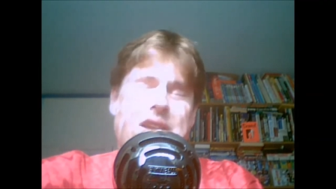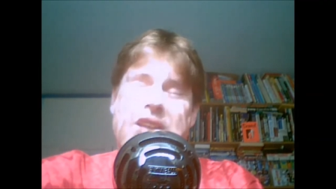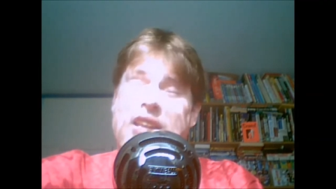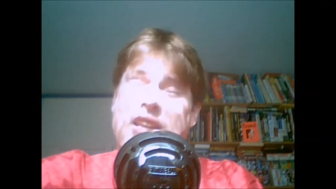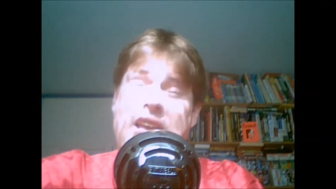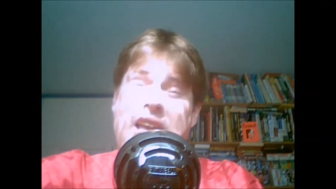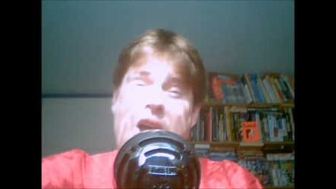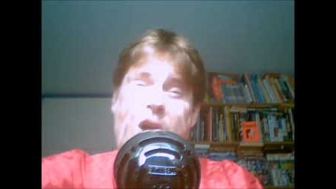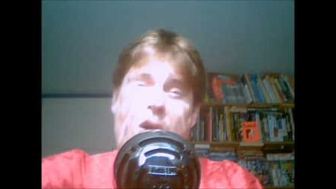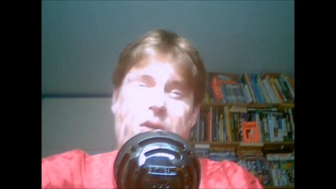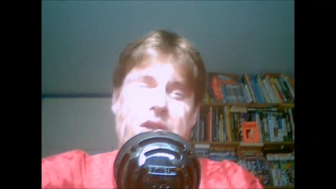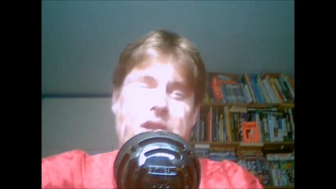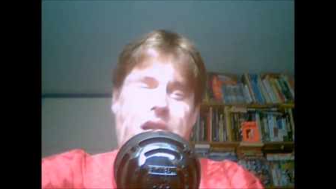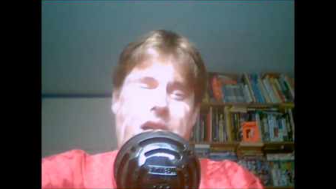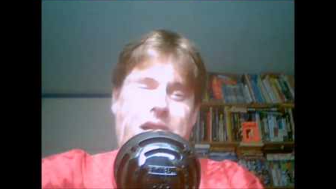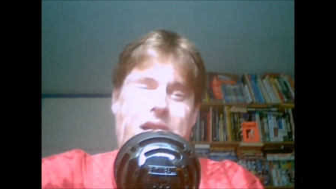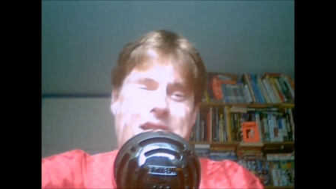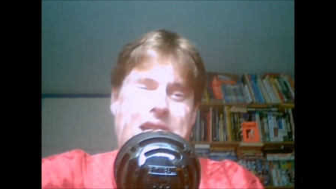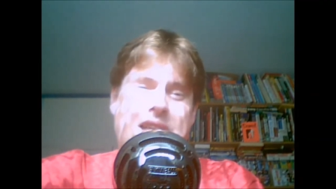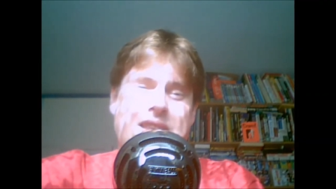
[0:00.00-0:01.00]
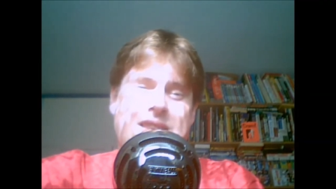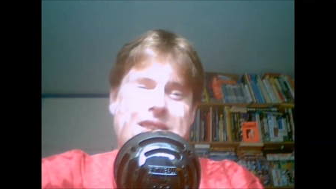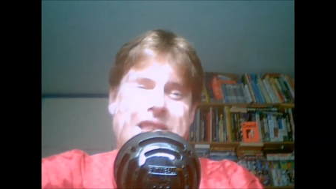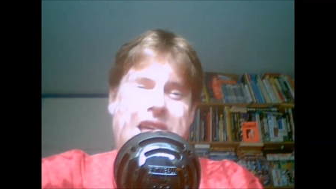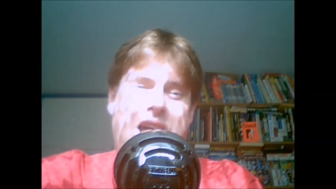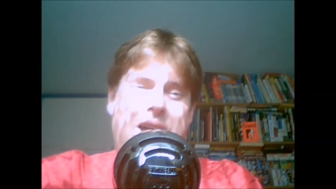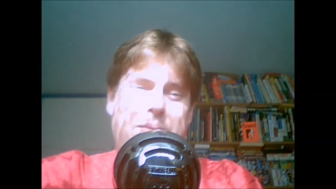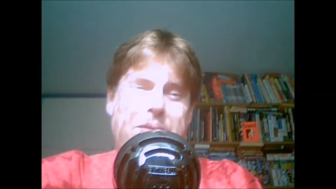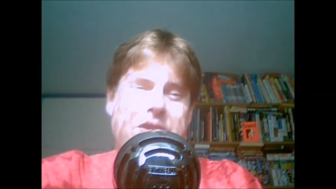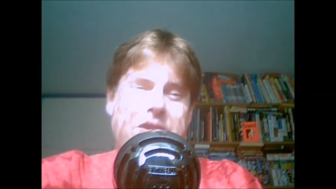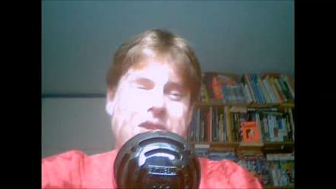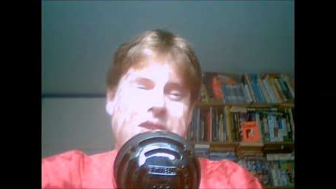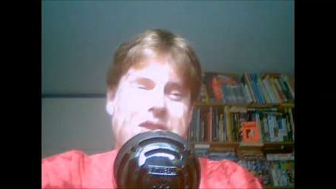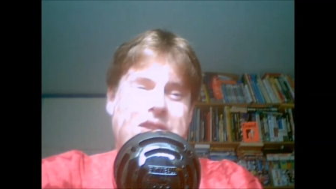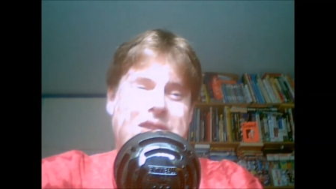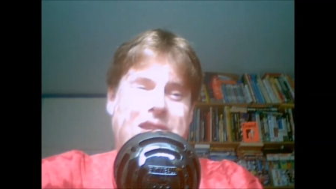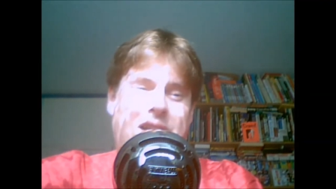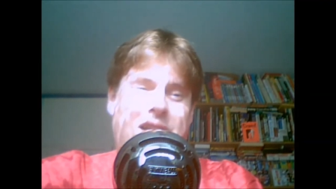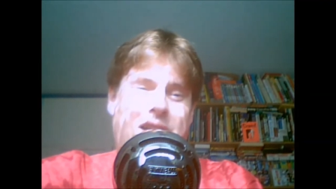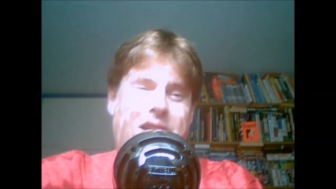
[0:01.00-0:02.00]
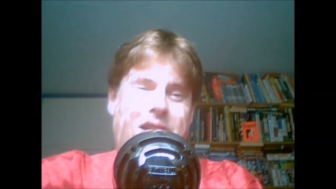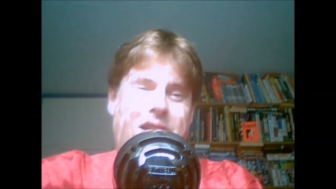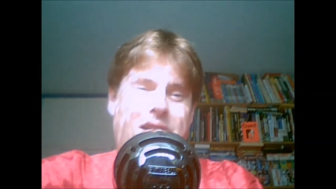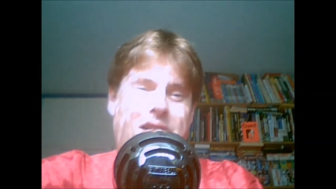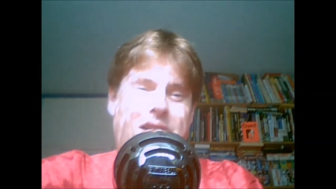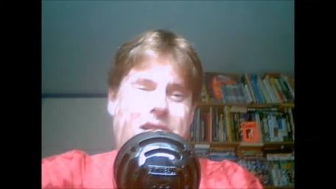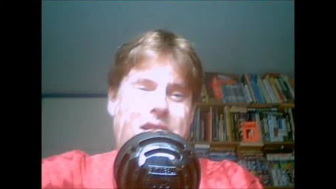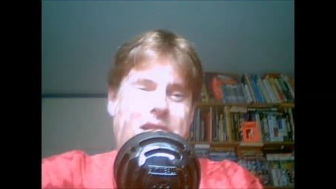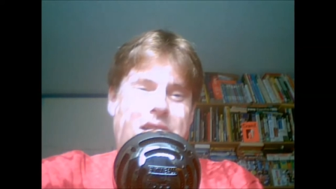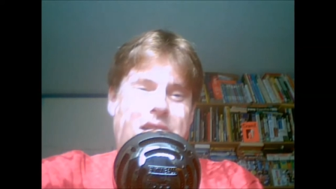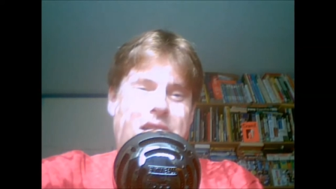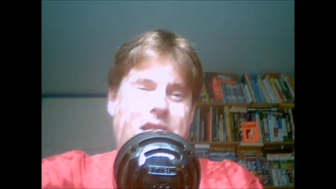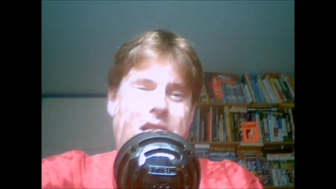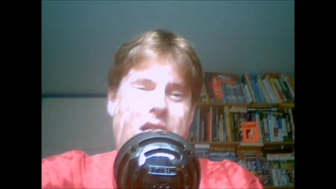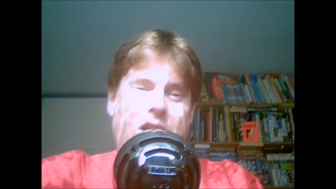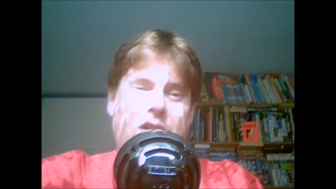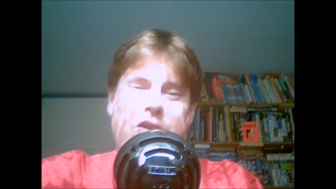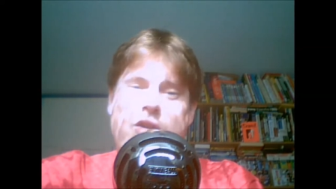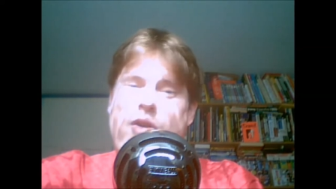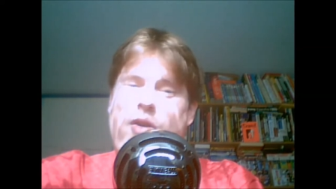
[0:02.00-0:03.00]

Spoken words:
to get to that because a good old